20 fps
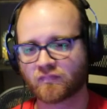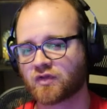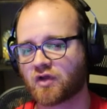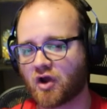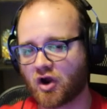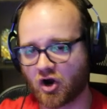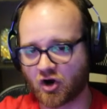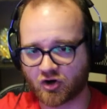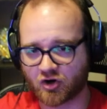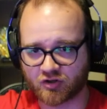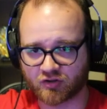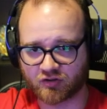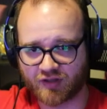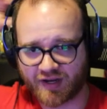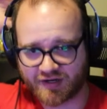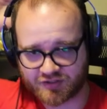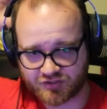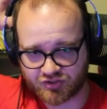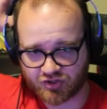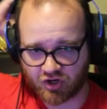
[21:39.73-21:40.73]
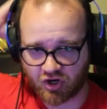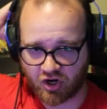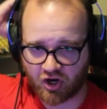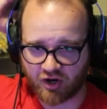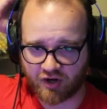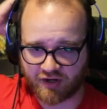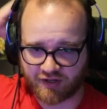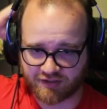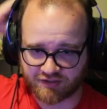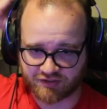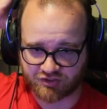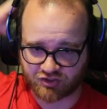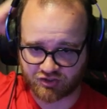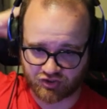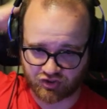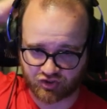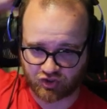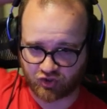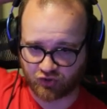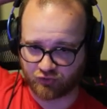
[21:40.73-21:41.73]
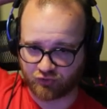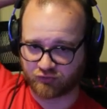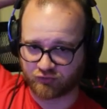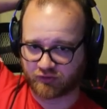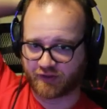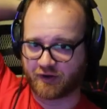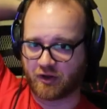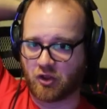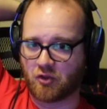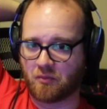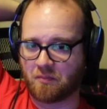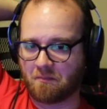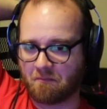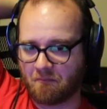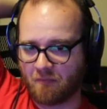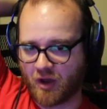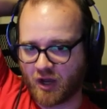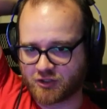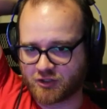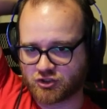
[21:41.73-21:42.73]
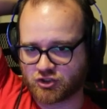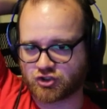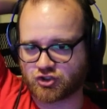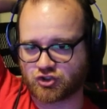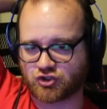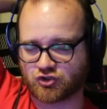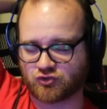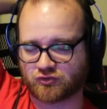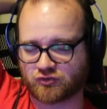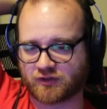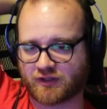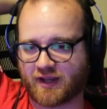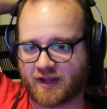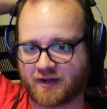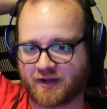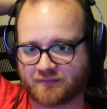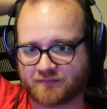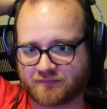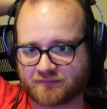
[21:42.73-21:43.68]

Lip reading: Our collector is too little, much too late.